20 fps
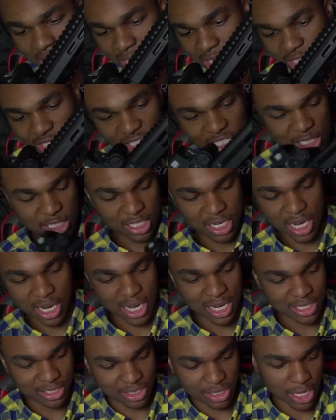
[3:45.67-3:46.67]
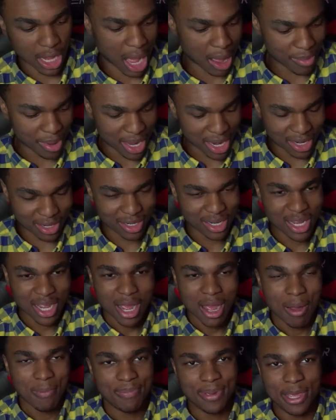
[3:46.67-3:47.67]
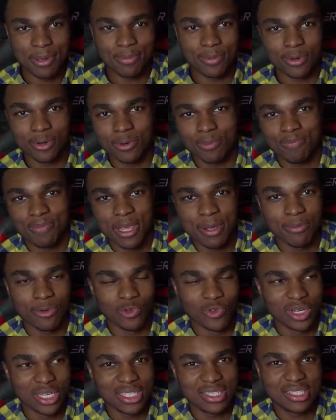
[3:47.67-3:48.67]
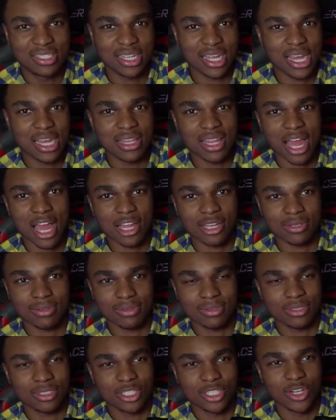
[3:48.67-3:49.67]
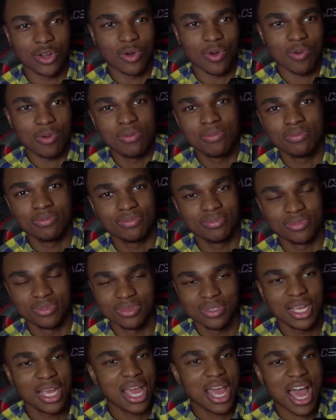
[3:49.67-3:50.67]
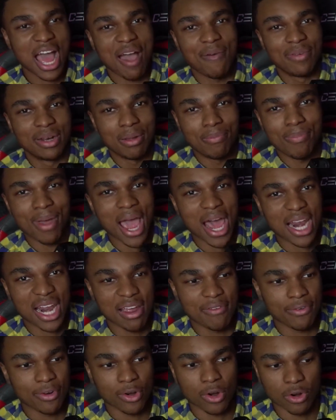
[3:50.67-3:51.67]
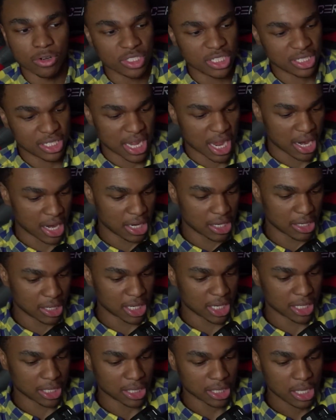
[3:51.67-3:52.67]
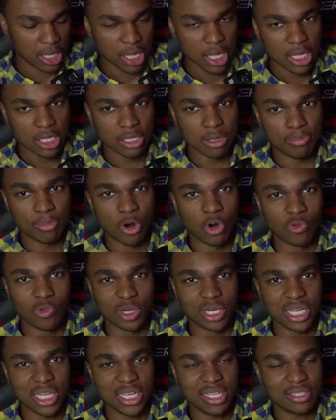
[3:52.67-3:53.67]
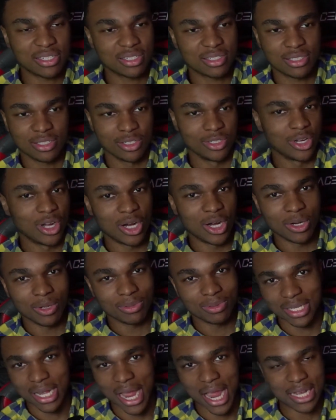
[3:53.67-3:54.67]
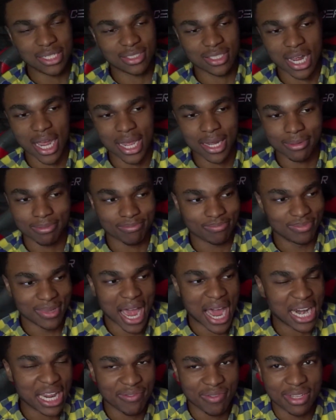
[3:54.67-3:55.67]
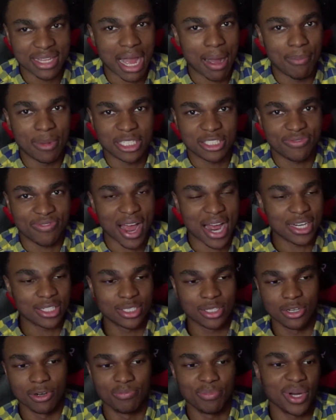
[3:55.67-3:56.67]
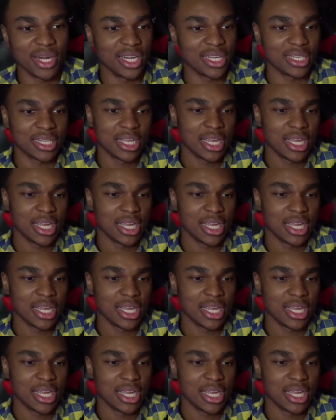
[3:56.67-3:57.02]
Just cause people really say that having a bad lever or just hitting the bolt release, like it's like not even that much faster. But